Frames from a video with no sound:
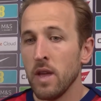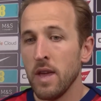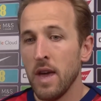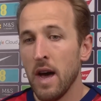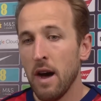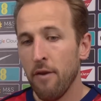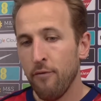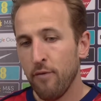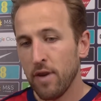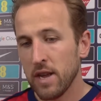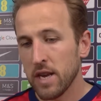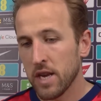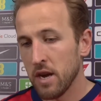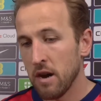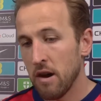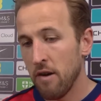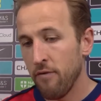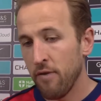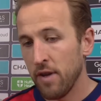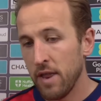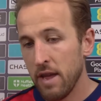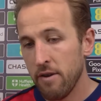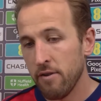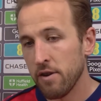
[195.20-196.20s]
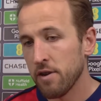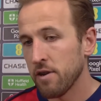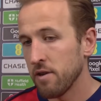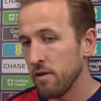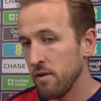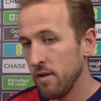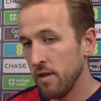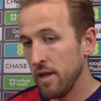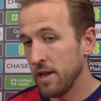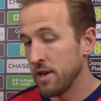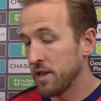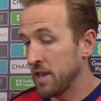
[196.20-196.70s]
Yeah, I think so. I think there's
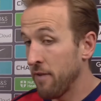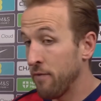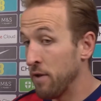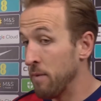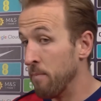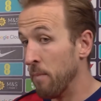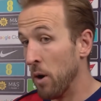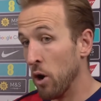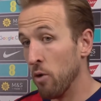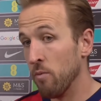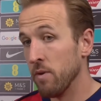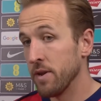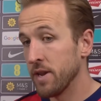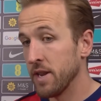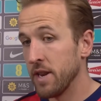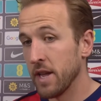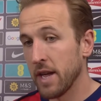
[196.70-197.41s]
definitely moments in